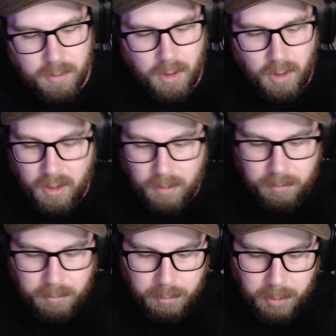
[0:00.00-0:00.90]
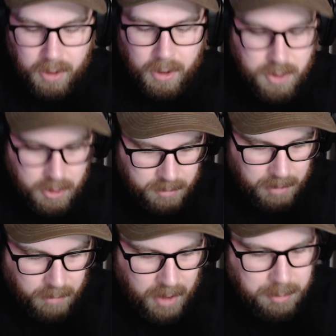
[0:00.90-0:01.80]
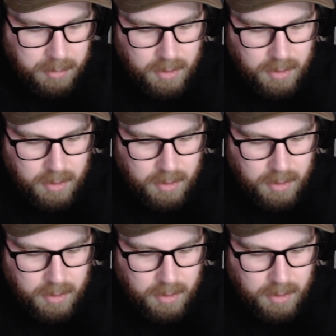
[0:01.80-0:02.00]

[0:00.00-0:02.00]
But I talked to my rep,